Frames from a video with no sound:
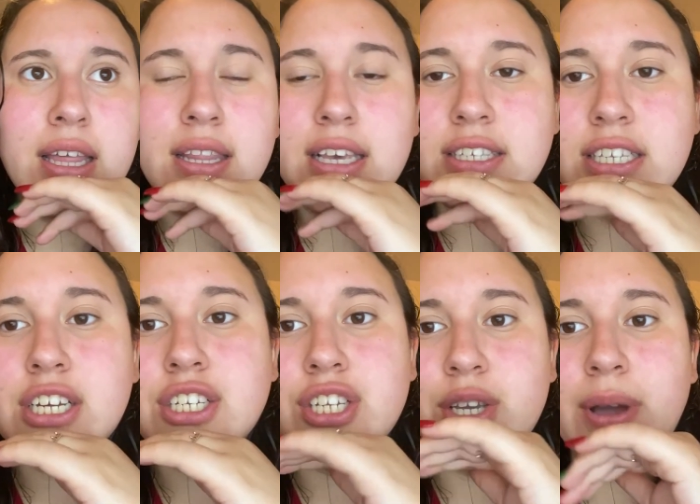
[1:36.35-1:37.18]
They
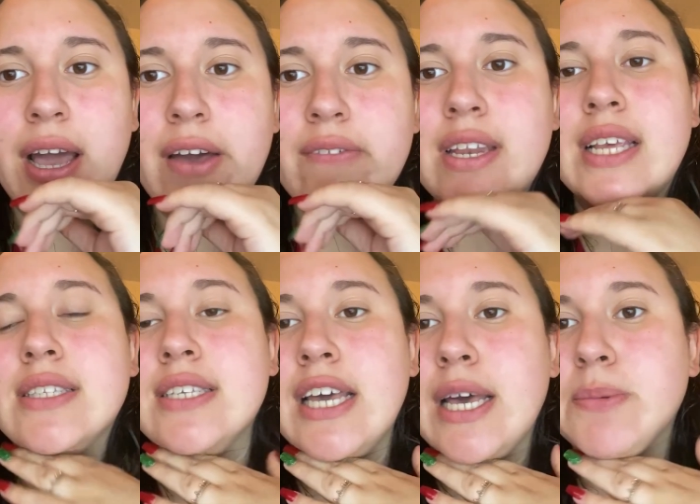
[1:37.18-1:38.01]
said, do you have any
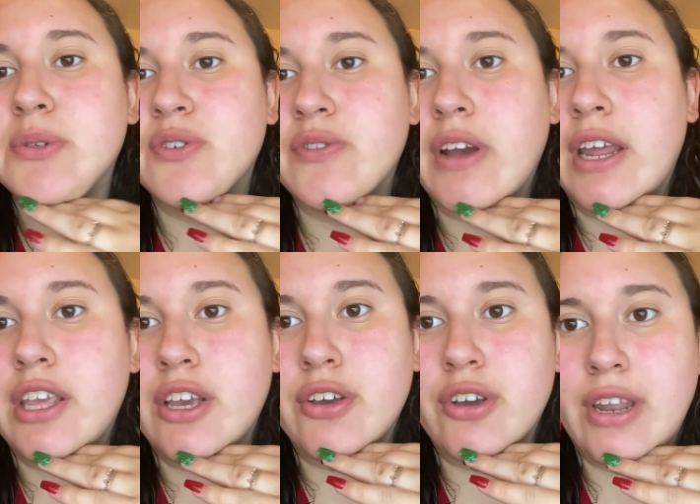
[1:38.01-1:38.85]
tips for writing
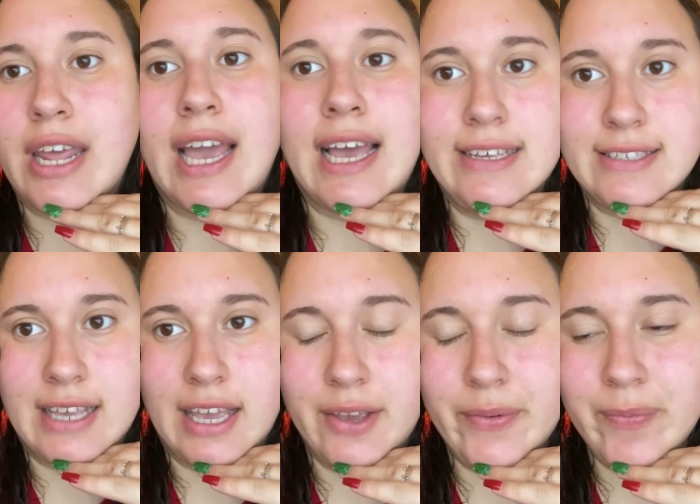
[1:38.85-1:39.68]
a good
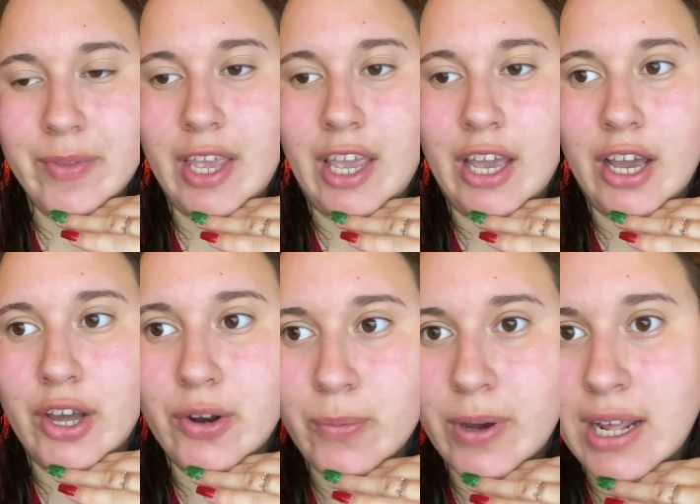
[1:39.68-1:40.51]
essay?
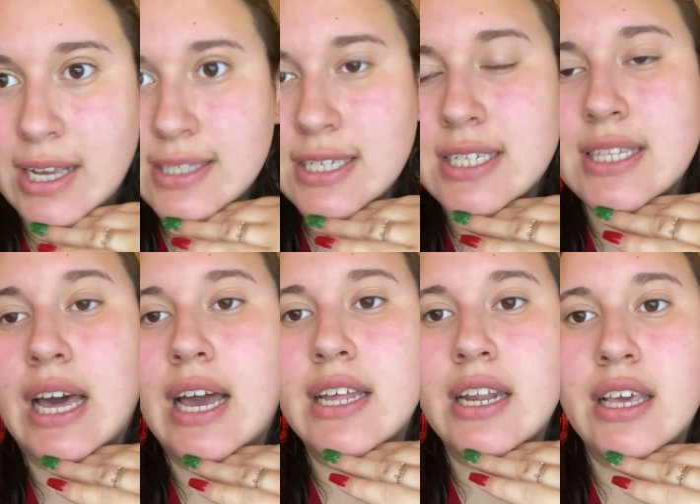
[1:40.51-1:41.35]
And what I see to
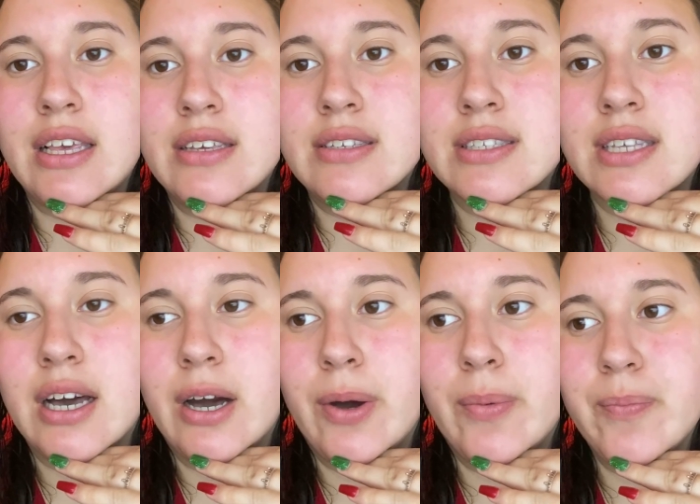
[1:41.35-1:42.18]
that is
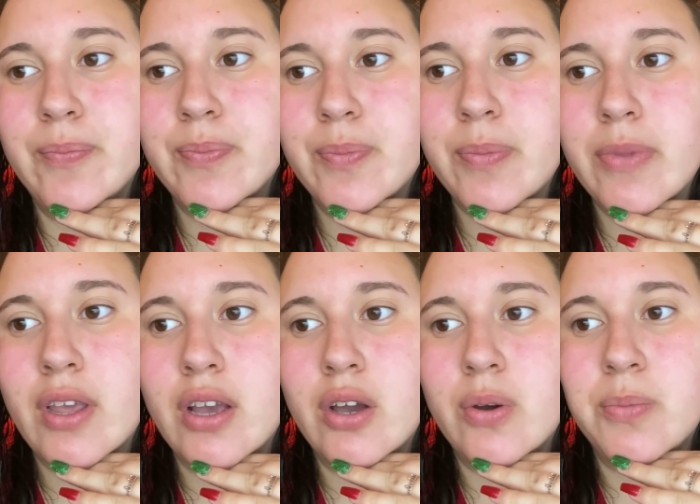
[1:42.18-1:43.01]

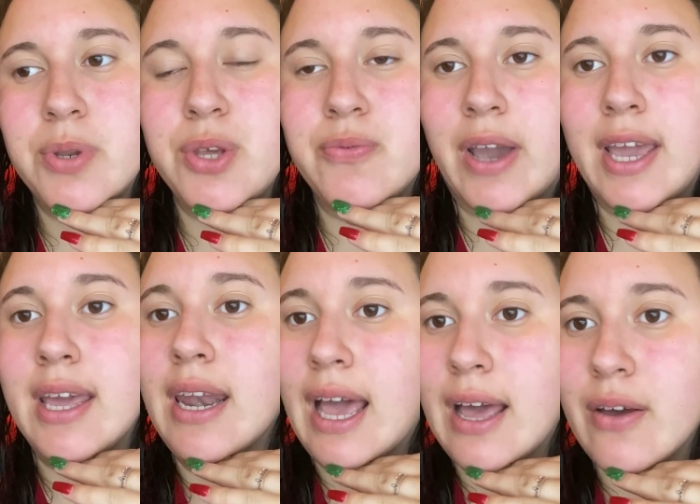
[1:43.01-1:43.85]
when you write
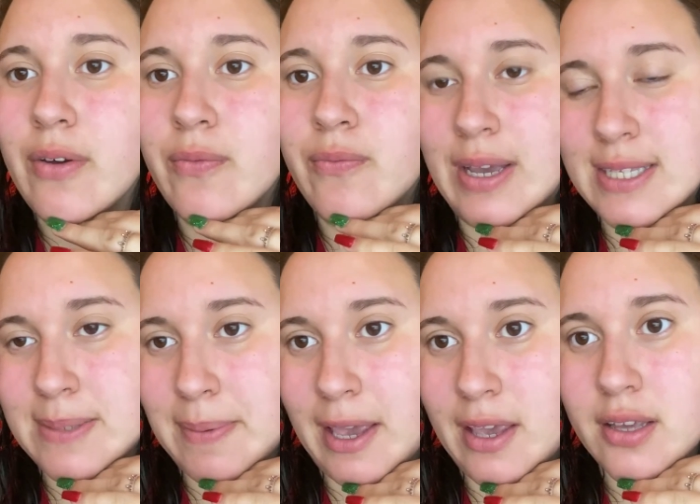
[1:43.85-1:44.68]
a
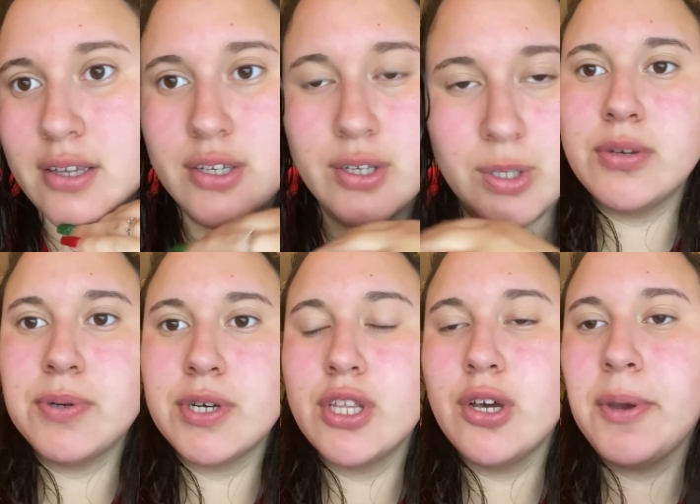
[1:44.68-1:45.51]
resume, you
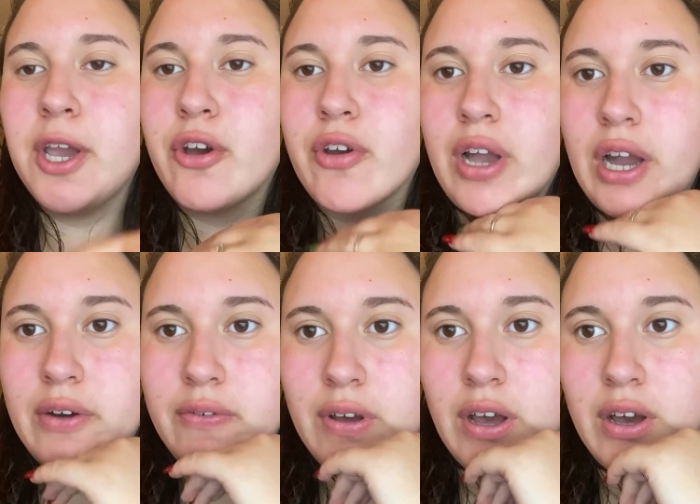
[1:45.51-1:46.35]
put a little
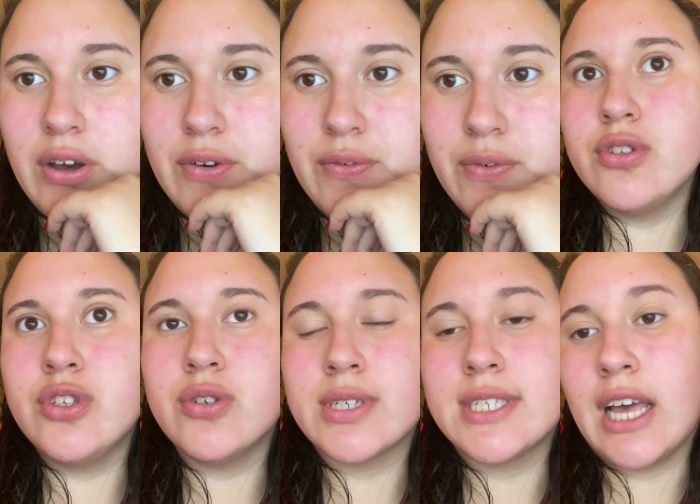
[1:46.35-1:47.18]
paragraph of
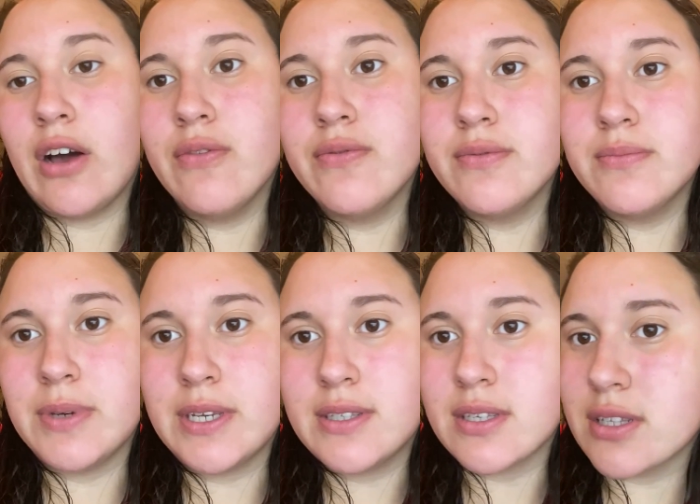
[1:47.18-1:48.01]
yourself,
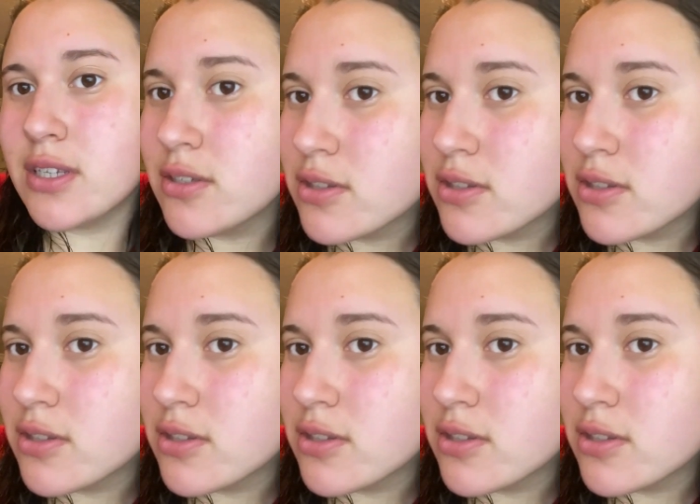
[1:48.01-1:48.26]
basically.